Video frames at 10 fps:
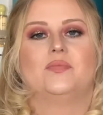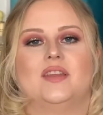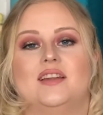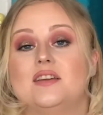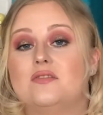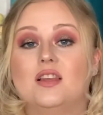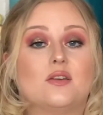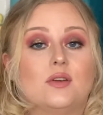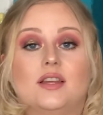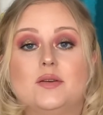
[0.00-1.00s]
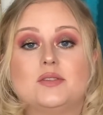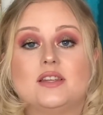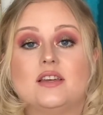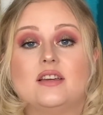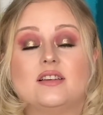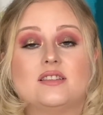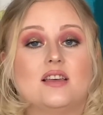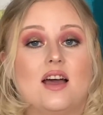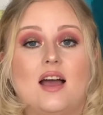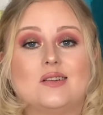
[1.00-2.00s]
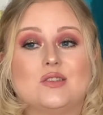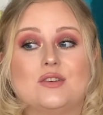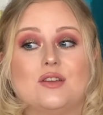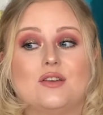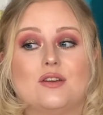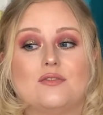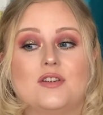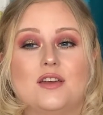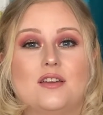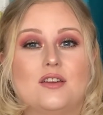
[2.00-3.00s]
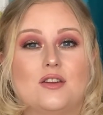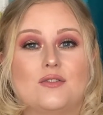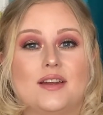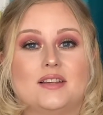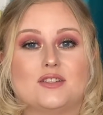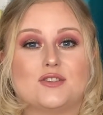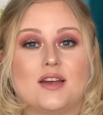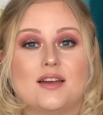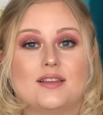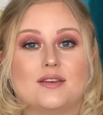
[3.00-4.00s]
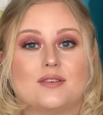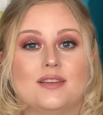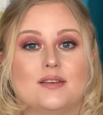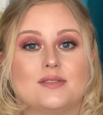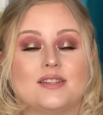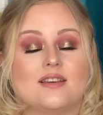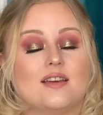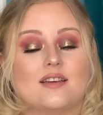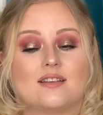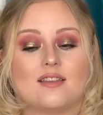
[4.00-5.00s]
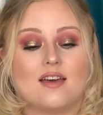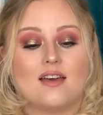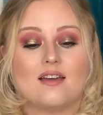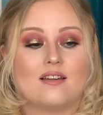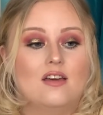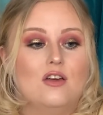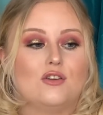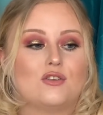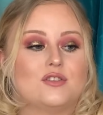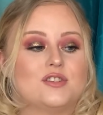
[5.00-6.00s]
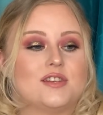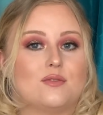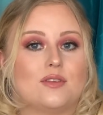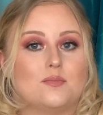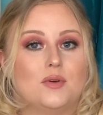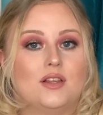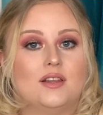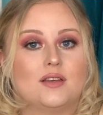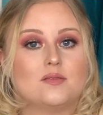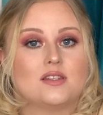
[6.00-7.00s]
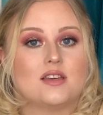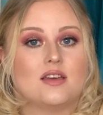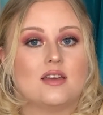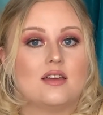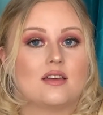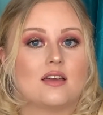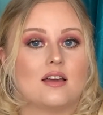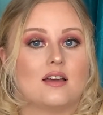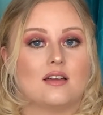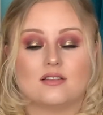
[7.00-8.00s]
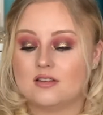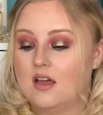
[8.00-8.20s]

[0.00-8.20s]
And if liquid lipsticks are absolutely not your thing, you're not ready to try liquid lipstick, then you could just stick with a bullet lipstick. And